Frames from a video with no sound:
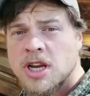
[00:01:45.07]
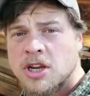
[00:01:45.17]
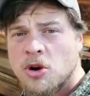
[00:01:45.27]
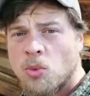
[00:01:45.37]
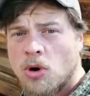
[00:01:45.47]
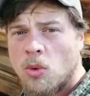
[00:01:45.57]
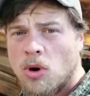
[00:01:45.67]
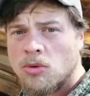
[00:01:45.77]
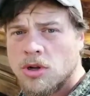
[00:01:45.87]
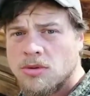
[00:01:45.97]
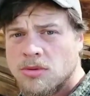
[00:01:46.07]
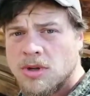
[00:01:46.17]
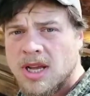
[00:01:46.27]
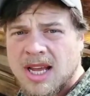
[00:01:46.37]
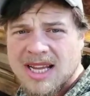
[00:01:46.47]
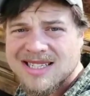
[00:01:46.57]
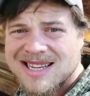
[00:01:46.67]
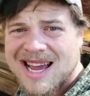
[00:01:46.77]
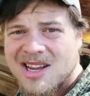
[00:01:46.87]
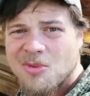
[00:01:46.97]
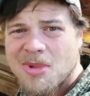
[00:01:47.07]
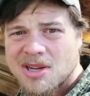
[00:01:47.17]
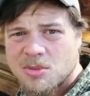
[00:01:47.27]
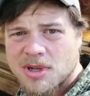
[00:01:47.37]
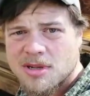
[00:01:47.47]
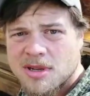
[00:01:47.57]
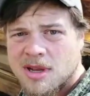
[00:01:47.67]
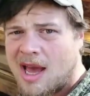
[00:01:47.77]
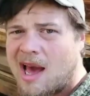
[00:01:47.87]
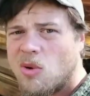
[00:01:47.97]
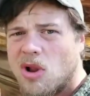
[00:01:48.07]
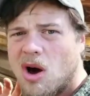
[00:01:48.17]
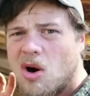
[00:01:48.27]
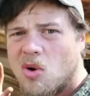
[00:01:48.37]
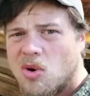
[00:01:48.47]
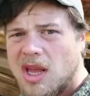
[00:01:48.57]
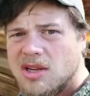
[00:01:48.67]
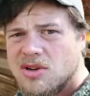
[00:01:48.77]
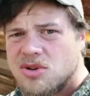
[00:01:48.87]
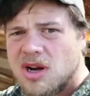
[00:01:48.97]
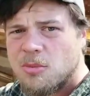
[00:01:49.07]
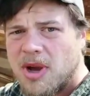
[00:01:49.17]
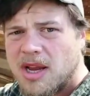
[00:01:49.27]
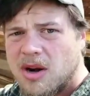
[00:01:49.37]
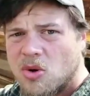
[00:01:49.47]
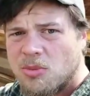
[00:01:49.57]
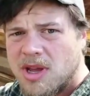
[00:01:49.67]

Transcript: thing you're going to want to do is take your measurements. How long is your truck bed going to